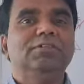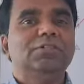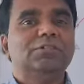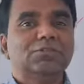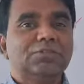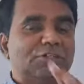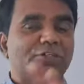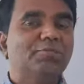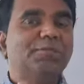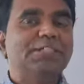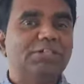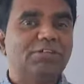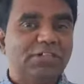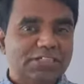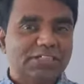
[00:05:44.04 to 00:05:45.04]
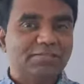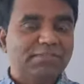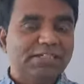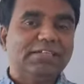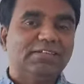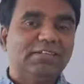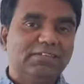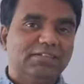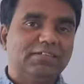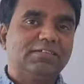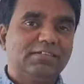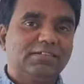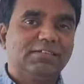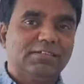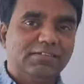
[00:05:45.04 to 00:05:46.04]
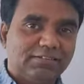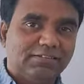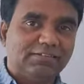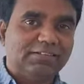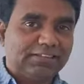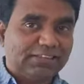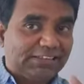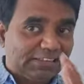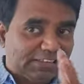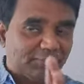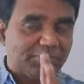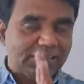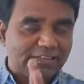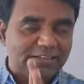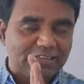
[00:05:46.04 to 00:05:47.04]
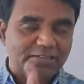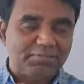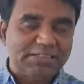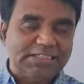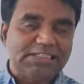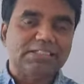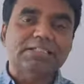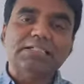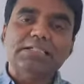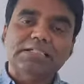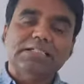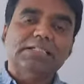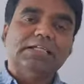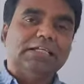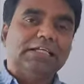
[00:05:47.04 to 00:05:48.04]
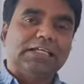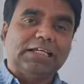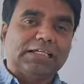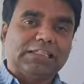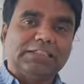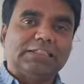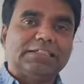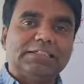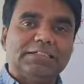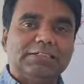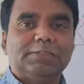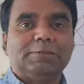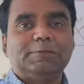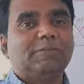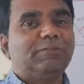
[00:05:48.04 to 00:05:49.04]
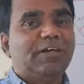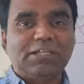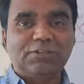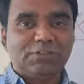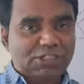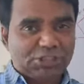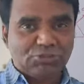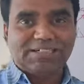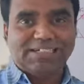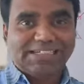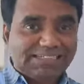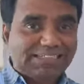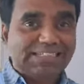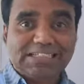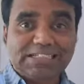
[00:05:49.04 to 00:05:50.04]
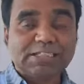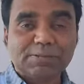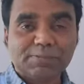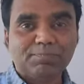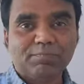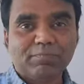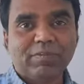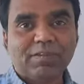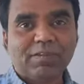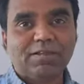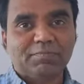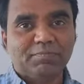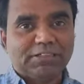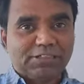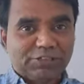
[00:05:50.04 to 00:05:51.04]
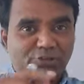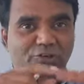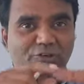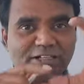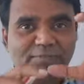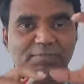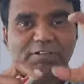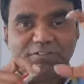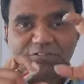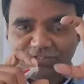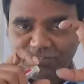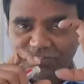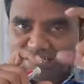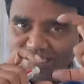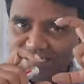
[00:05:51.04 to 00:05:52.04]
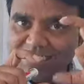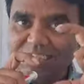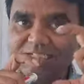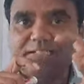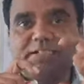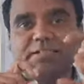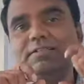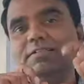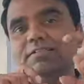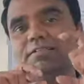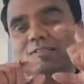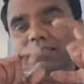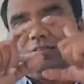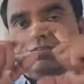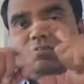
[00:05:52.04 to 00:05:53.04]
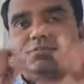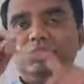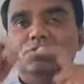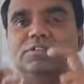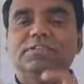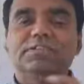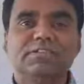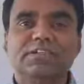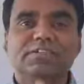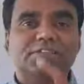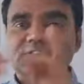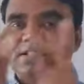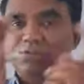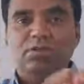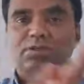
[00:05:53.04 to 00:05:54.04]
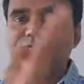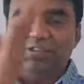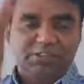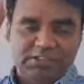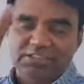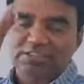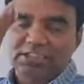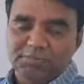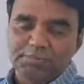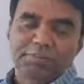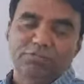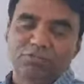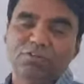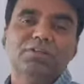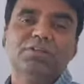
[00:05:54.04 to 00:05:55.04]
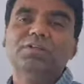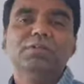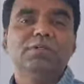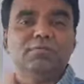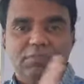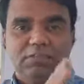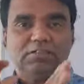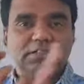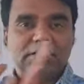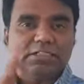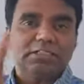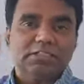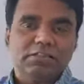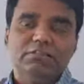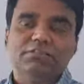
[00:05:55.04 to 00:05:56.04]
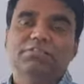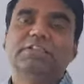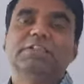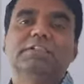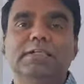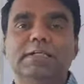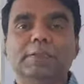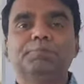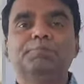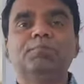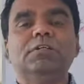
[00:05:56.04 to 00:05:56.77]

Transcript: So 0 by 0 doesn't mean that, the indeterminate doesn't mean that the value does not exist, but then you are not able to find it using this condition. That's what we discussed before. Let's forget that.